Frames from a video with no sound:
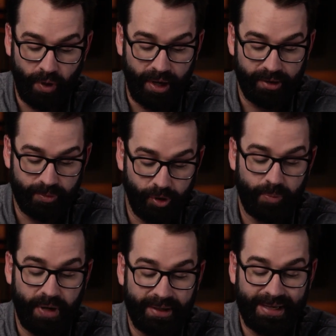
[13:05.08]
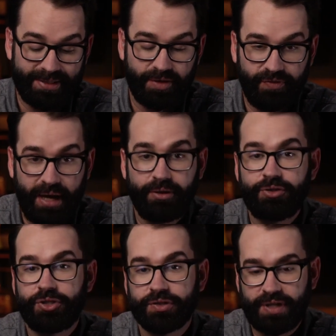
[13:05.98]
Wire, the morning podcast that
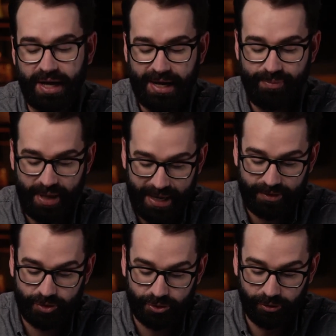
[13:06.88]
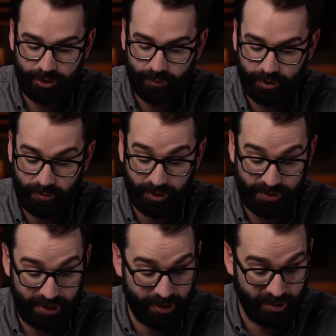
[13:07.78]
values your time and the truth. We're thrilled to
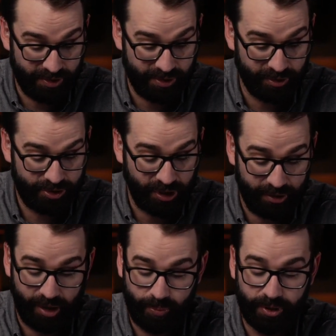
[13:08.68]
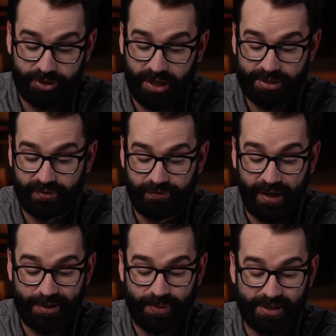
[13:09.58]
see that our listeners shared our appreciation of the
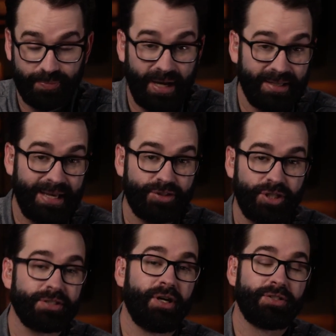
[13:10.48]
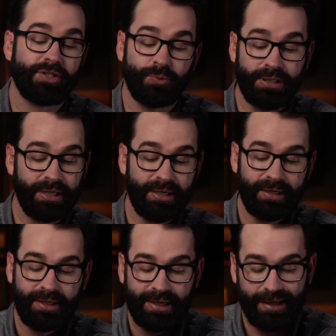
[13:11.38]
facts because the podcast just launched this week,
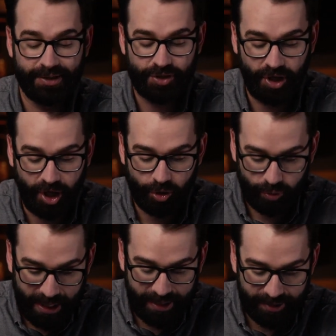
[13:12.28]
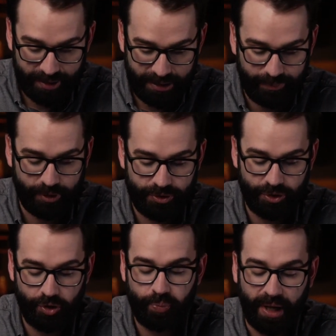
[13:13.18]
and it's already the number
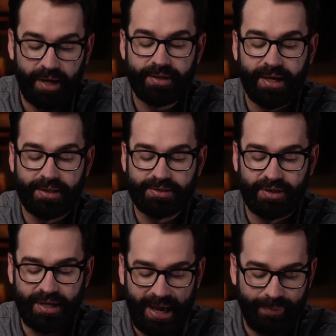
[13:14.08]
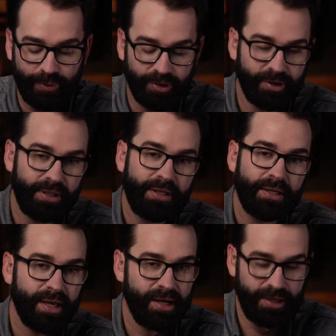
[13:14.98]
two podcast on Apple
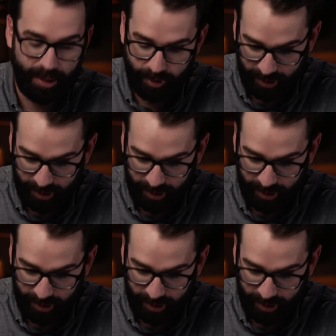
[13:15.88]
and number